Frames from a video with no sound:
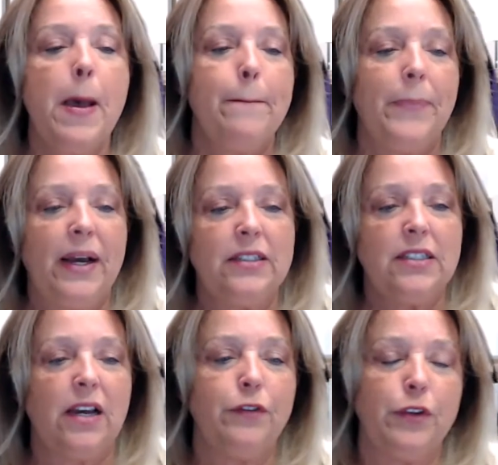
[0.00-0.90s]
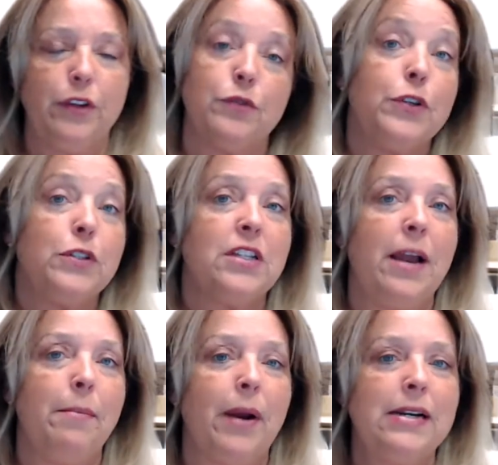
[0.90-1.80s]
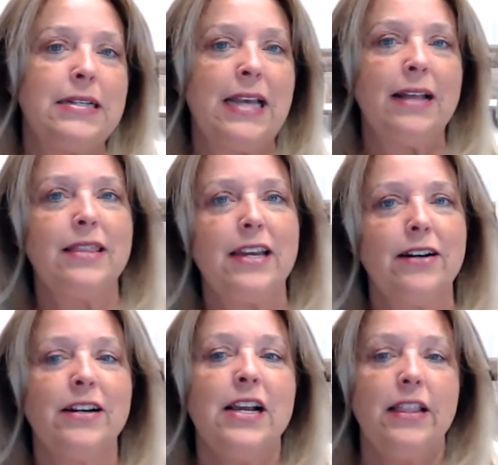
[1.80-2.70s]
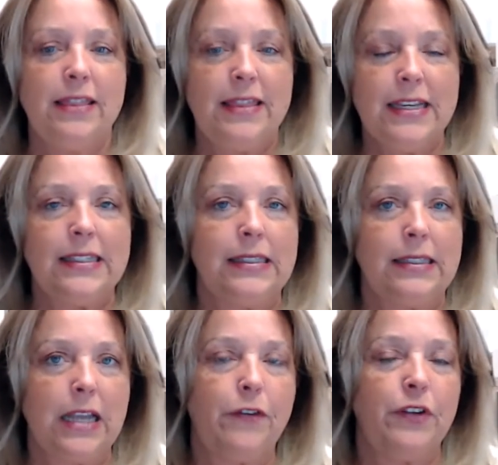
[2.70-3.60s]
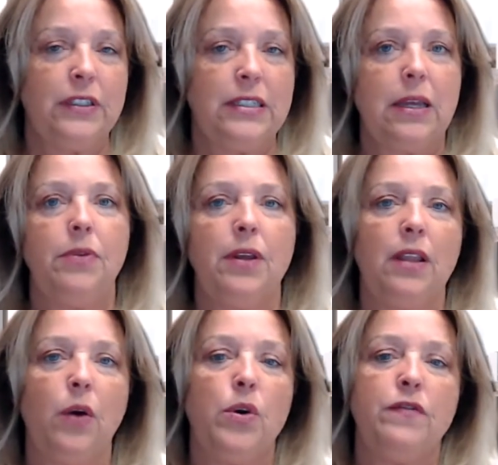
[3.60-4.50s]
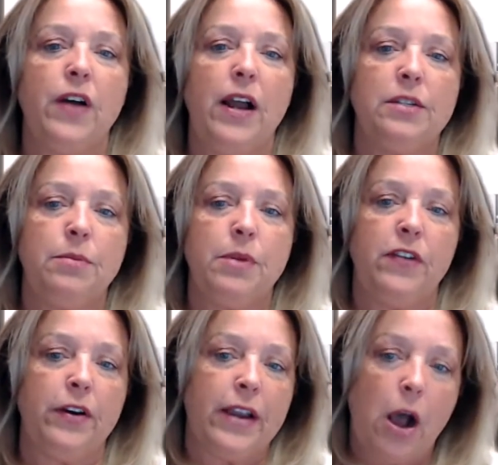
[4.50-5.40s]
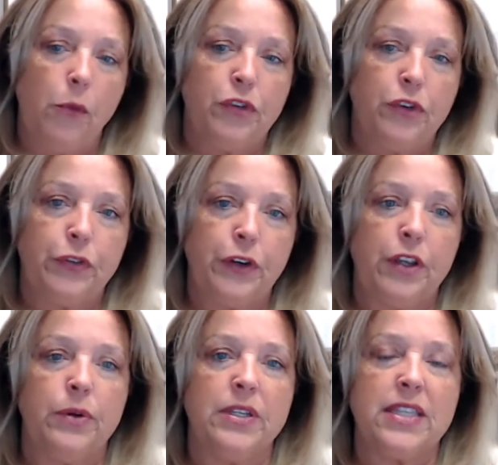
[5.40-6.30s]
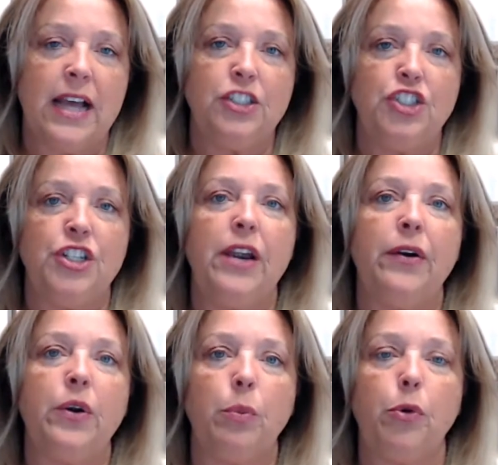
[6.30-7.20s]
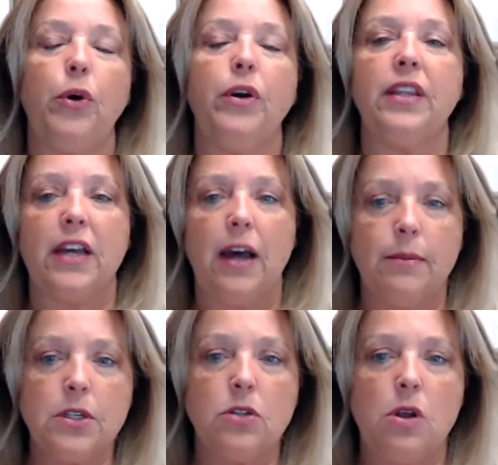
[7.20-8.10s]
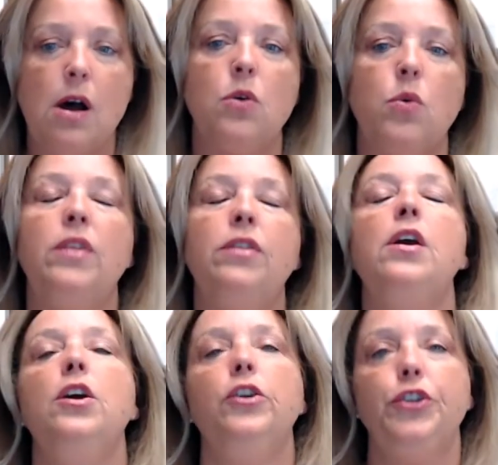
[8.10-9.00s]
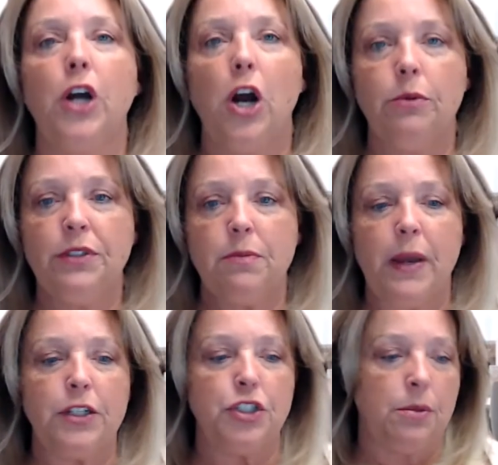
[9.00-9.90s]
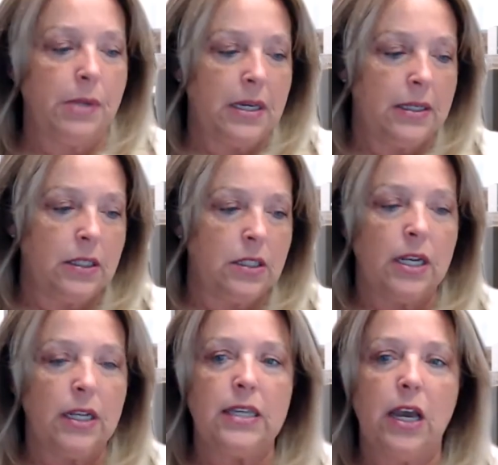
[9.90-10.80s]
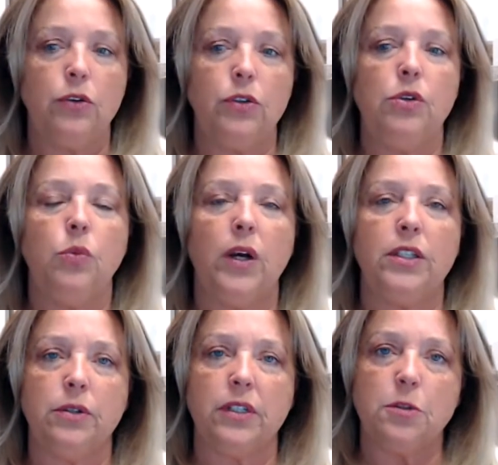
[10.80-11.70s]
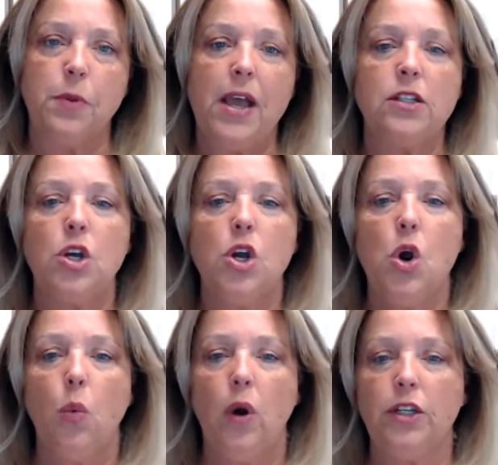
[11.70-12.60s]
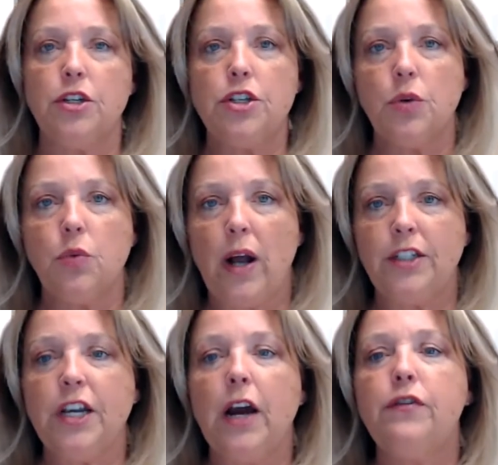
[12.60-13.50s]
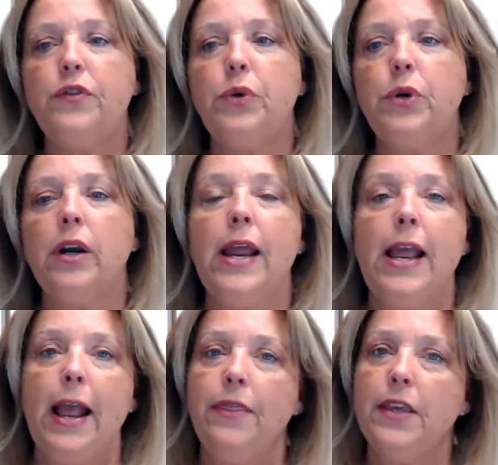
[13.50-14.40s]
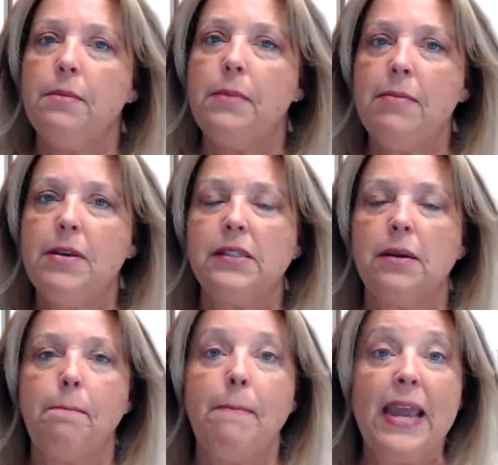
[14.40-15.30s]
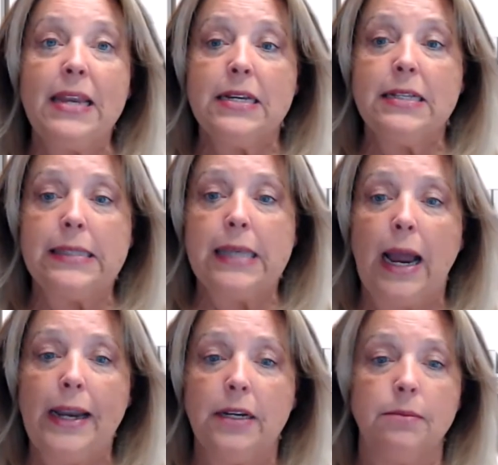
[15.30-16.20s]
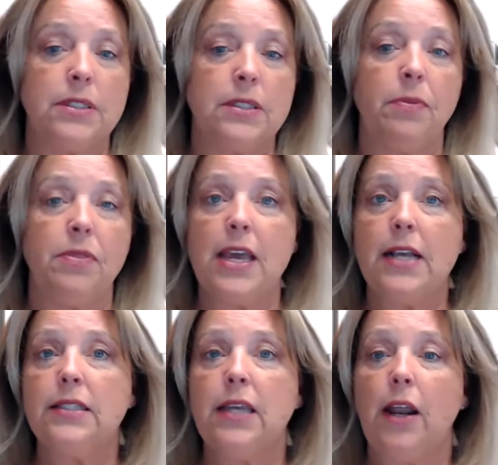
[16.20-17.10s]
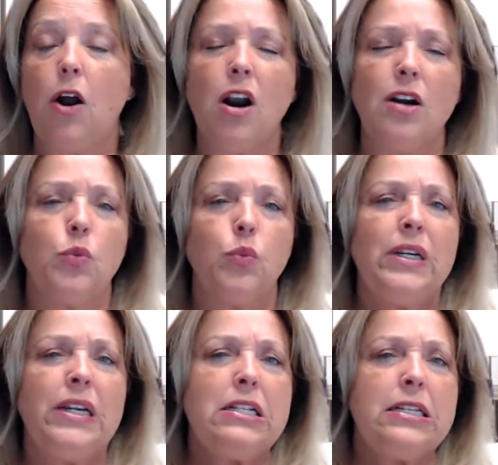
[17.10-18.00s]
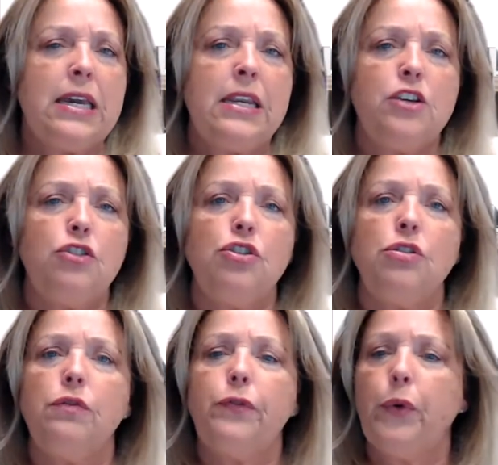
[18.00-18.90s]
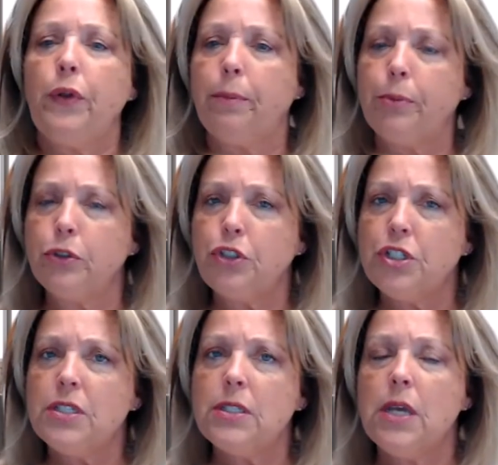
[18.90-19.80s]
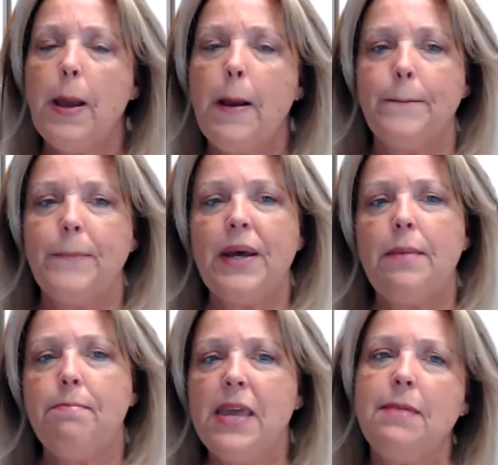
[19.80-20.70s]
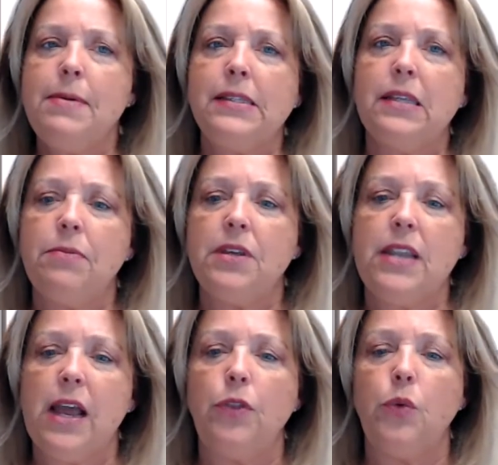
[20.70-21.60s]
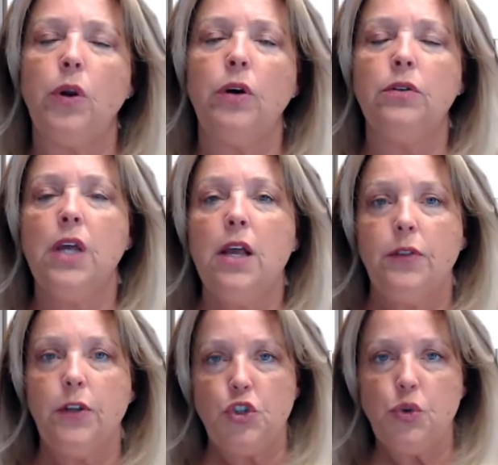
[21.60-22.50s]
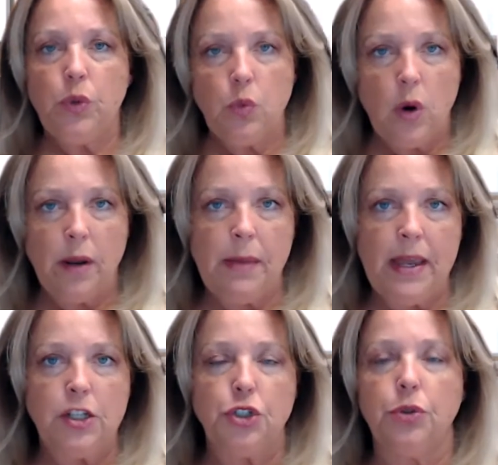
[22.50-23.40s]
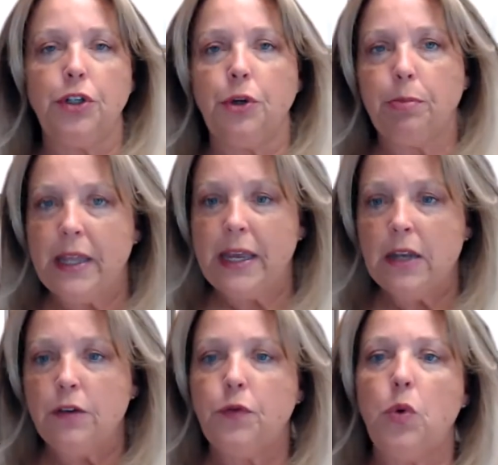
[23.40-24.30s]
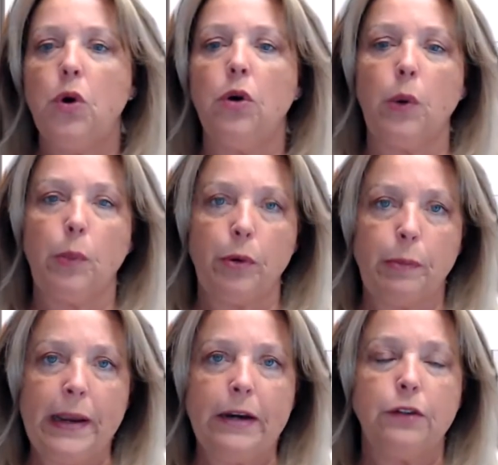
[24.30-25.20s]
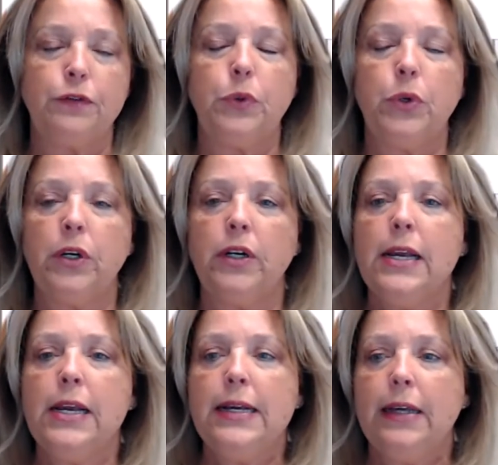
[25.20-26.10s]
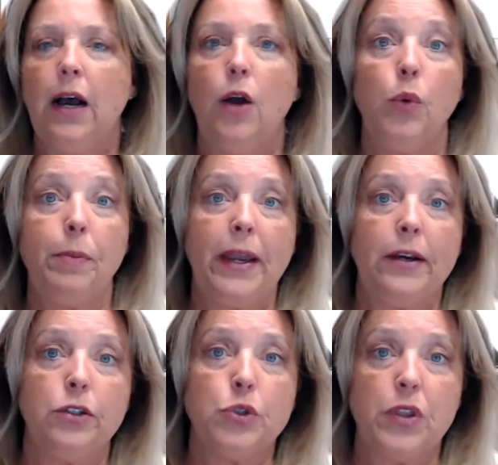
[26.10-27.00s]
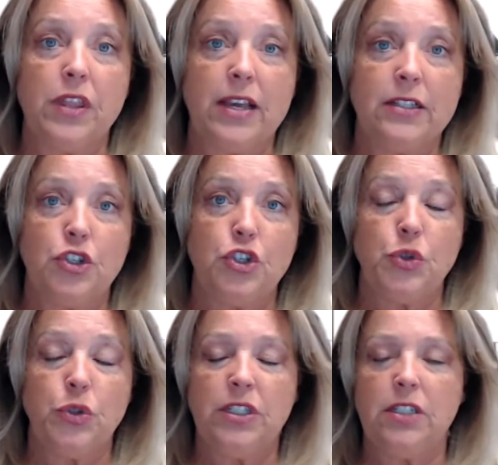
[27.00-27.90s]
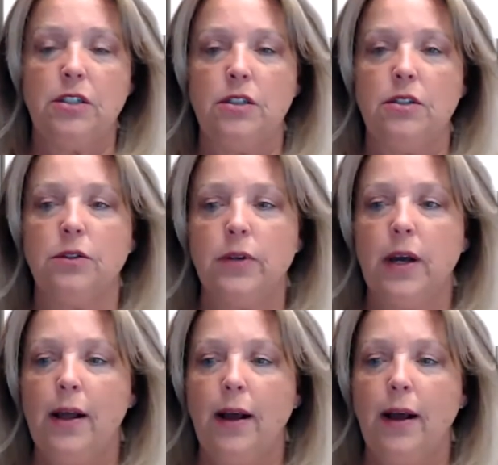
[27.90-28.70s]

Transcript: But for those first-time buyers out there, this is definitely something that we find to be very helpful for you, is that generic report that comes along with your home inspection, because it's going to tell you what to expect, what you should watch out for, and then maybe some maintenance items, some things that aren't really an issue for the purchase, but maybe something down the road that you would want to make sure you're planned for or prepared for, repairs or things that you'll need to do.